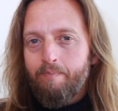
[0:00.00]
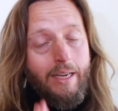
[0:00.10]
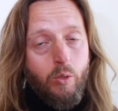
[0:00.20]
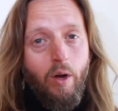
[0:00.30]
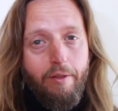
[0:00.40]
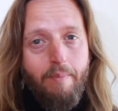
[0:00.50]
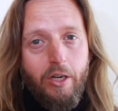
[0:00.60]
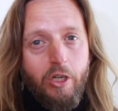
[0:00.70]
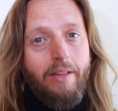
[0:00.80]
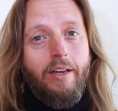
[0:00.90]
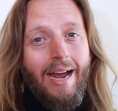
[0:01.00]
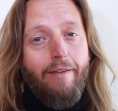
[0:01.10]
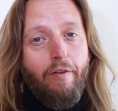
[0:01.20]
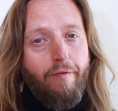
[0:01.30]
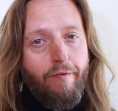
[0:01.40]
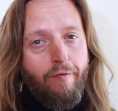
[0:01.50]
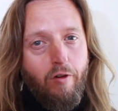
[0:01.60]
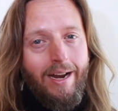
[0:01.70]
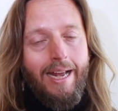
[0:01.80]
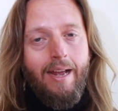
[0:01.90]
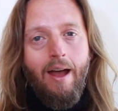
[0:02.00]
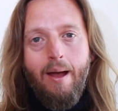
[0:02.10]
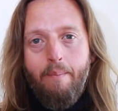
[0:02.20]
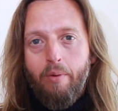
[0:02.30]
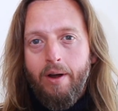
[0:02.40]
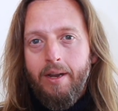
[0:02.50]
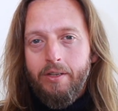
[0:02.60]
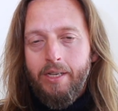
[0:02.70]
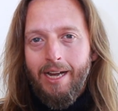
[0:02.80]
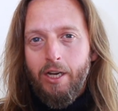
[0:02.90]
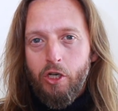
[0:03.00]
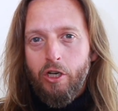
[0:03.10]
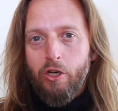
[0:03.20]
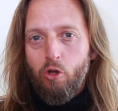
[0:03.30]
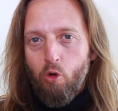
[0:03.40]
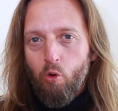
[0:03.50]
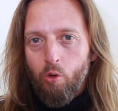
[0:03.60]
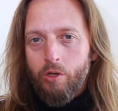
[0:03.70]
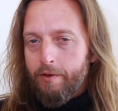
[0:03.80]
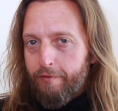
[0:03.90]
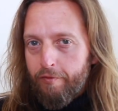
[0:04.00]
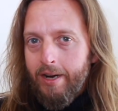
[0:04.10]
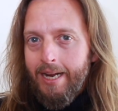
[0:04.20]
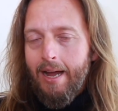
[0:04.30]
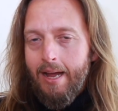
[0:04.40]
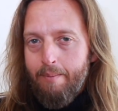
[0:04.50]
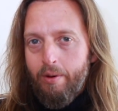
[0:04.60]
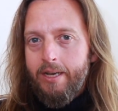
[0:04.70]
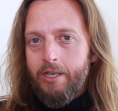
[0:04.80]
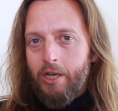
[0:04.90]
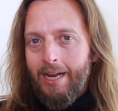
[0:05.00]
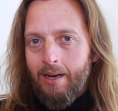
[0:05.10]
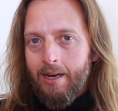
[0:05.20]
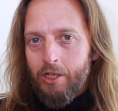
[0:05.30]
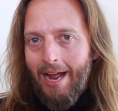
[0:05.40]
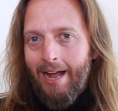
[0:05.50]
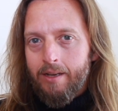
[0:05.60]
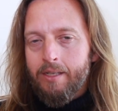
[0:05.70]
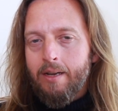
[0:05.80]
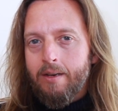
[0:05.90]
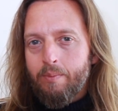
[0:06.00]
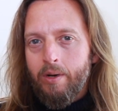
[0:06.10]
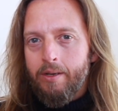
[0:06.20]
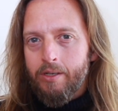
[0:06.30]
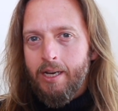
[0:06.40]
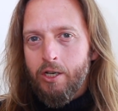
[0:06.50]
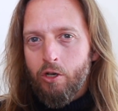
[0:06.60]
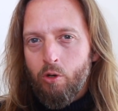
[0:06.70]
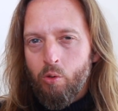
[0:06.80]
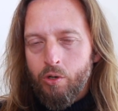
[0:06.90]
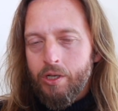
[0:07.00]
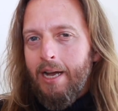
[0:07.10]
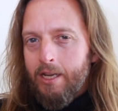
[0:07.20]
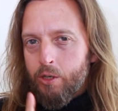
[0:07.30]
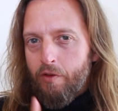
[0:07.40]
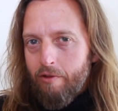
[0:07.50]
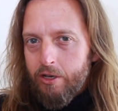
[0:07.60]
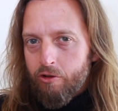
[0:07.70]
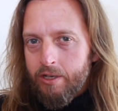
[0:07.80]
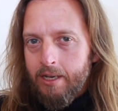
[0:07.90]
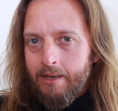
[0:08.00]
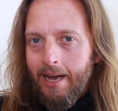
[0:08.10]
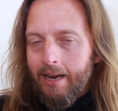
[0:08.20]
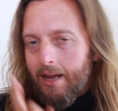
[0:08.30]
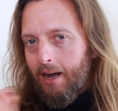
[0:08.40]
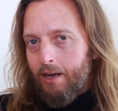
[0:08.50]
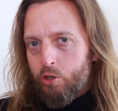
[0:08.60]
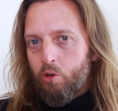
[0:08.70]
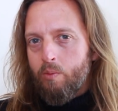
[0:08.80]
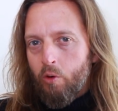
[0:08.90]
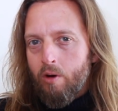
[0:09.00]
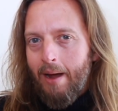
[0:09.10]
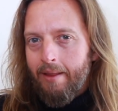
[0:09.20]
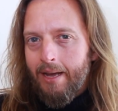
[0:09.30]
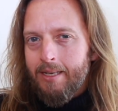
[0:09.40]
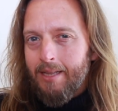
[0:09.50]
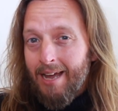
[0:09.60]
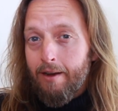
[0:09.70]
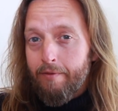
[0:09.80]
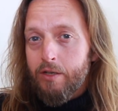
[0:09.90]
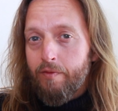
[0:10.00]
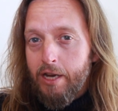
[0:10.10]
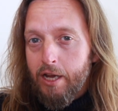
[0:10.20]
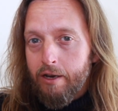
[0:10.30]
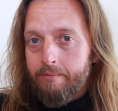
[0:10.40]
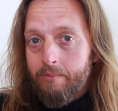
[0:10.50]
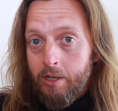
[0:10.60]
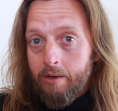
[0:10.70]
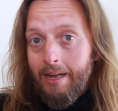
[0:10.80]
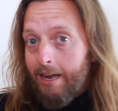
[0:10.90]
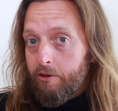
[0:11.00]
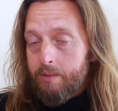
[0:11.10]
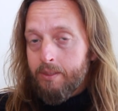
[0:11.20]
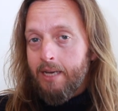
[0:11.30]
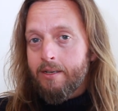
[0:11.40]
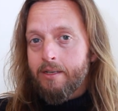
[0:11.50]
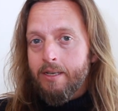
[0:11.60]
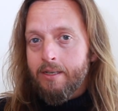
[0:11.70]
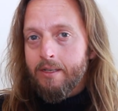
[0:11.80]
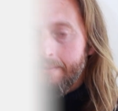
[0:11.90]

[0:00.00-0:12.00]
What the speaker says: It's worth mentioning that I have a free pronunciation course, a free British English accent pronunciation course. So if you're interested in that, I'll talk more about that at the end of this video. So here are some sentences.